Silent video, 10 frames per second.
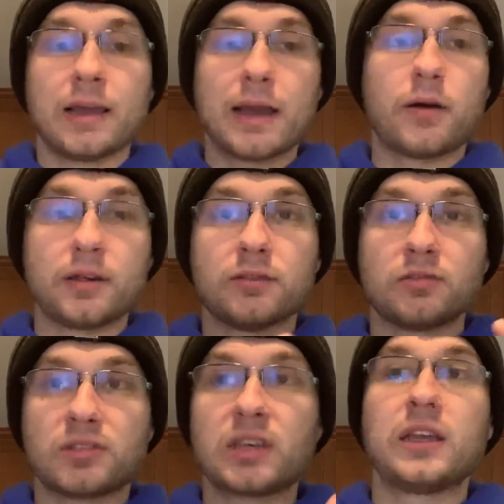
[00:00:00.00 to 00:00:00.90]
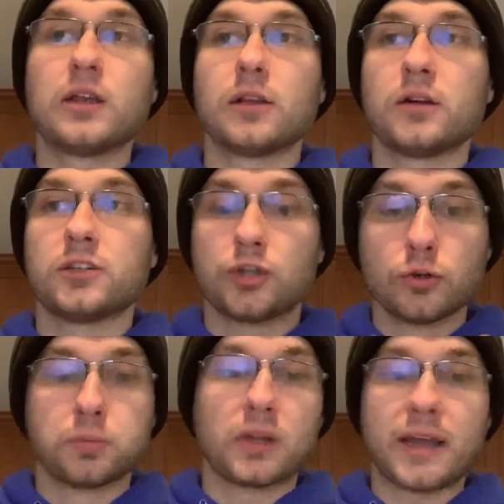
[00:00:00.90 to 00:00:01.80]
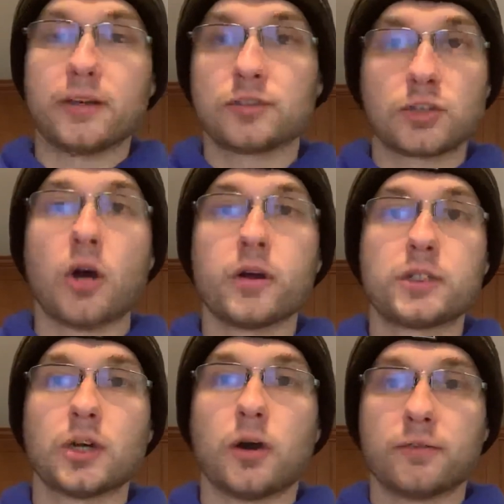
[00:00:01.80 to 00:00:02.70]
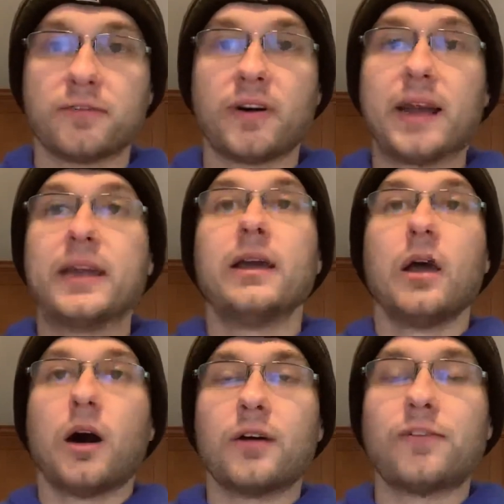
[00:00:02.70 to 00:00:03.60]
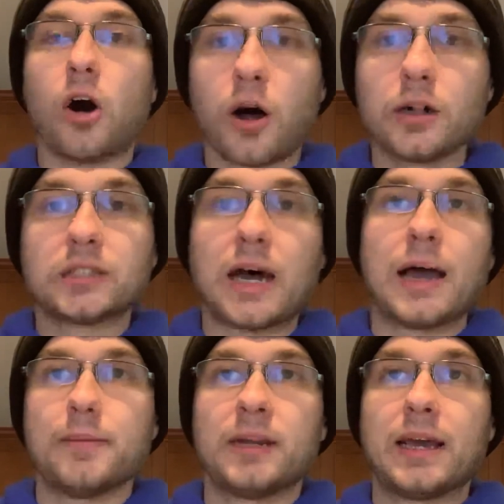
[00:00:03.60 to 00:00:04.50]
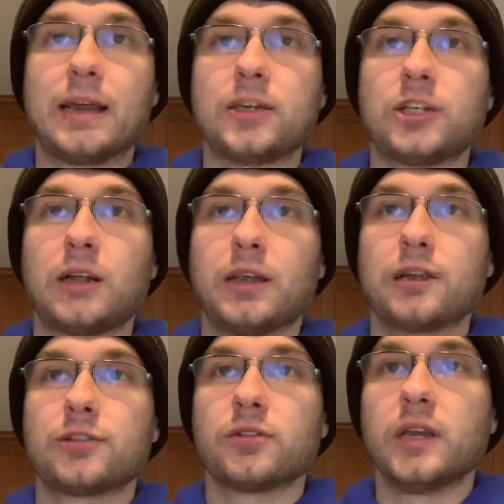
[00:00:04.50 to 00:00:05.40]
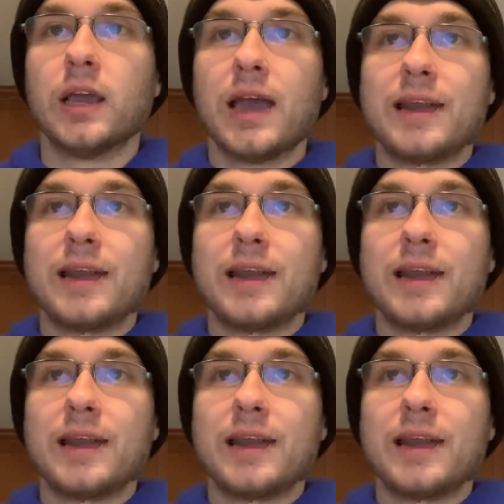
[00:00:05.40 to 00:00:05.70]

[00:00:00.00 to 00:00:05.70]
counting singular two players toe to toe fight of all time in NHL history.